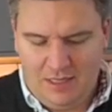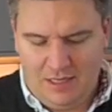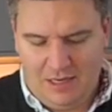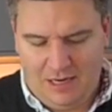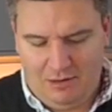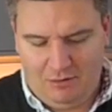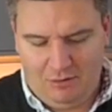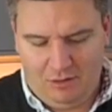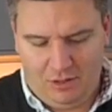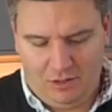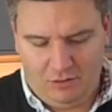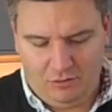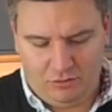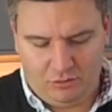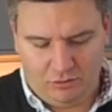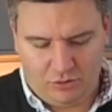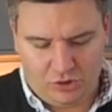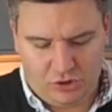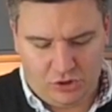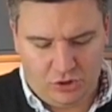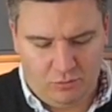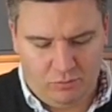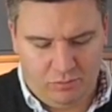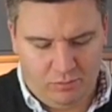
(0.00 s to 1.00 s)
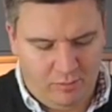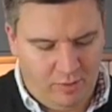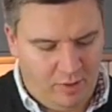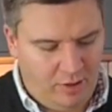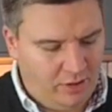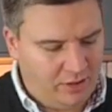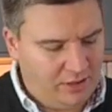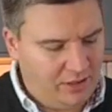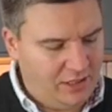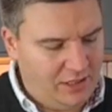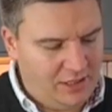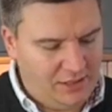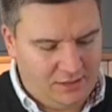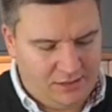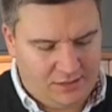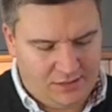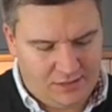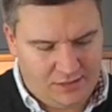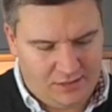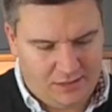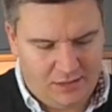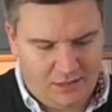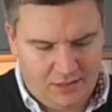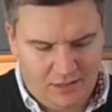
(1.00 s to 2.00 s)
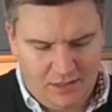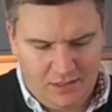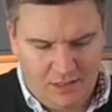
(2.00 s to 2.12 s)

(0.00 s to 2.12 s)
our local supermarket.